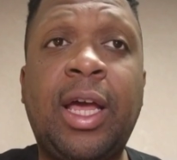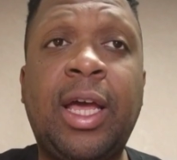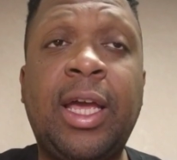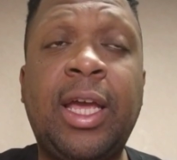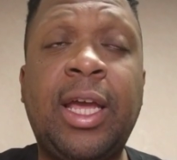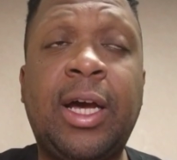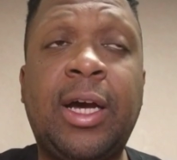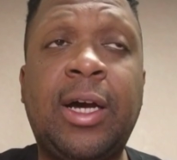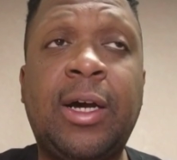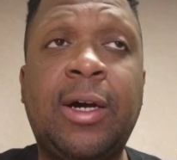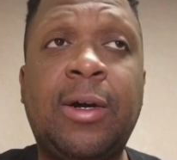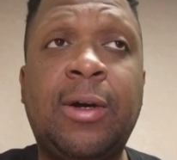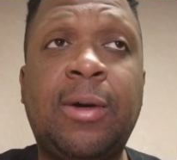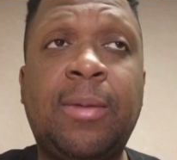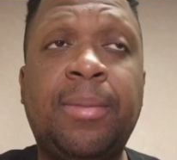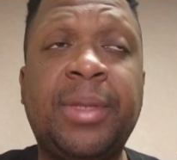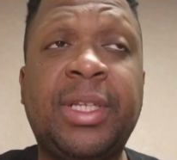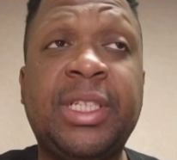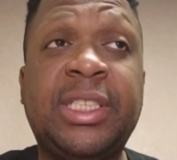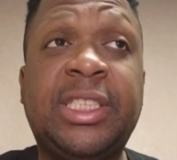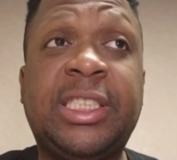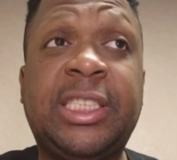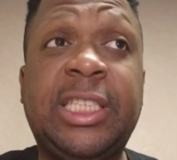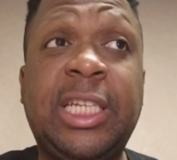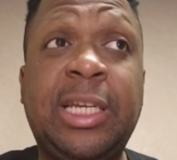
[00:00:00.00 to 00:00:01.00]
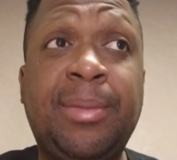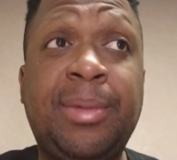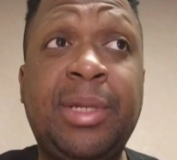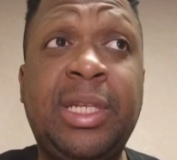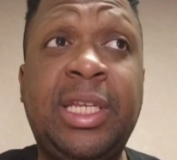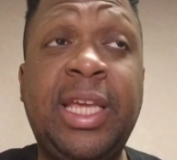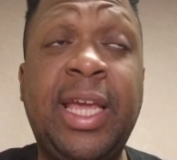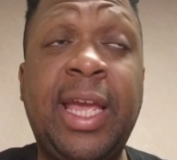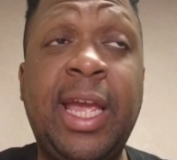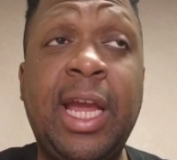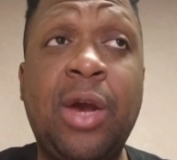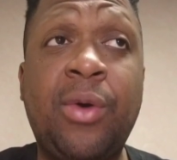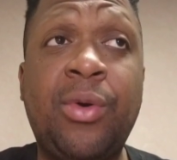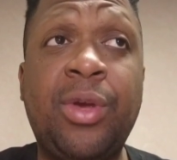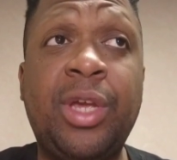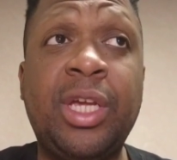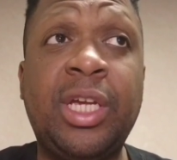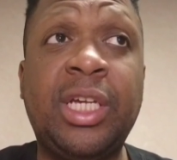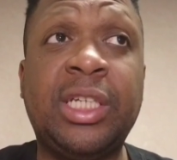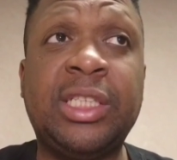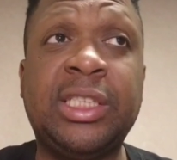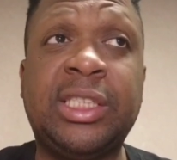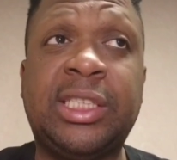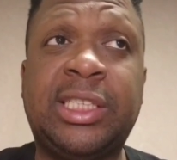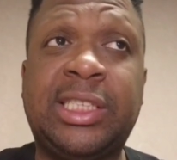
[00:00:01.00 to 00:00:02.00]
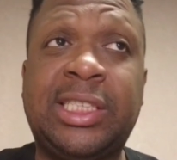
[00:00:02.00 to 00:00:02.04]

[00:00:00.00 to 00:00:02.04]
The CBD area is